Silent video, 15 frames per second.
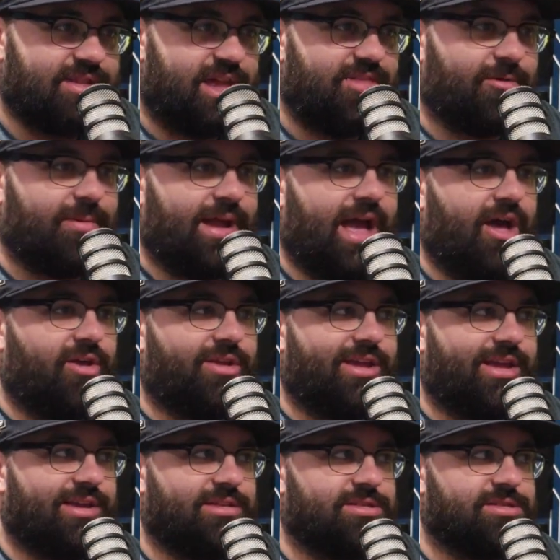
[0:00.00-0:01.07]
And the
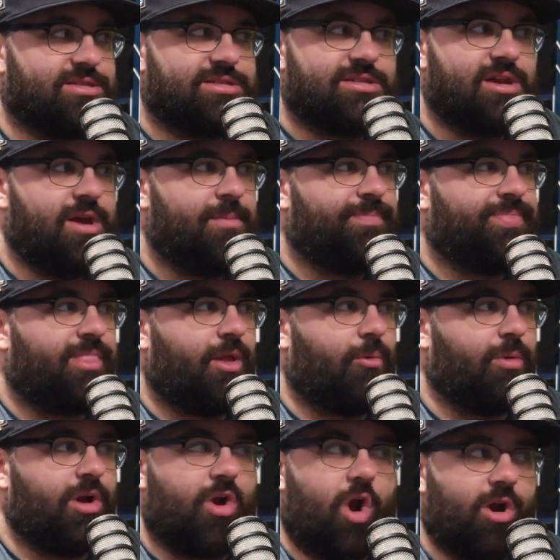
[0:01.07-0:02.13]
reality is,
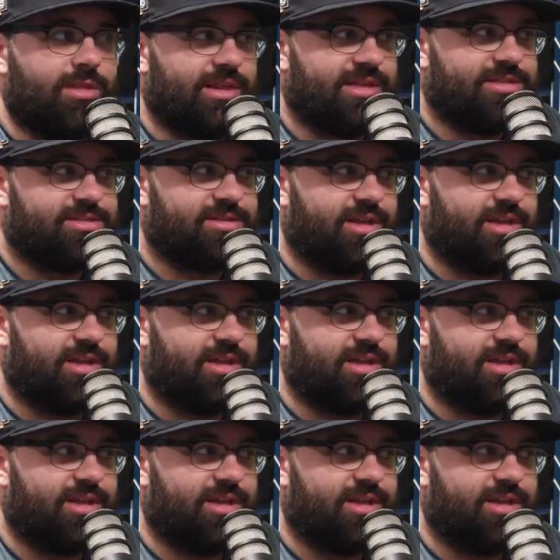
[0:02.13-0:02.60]
regardless,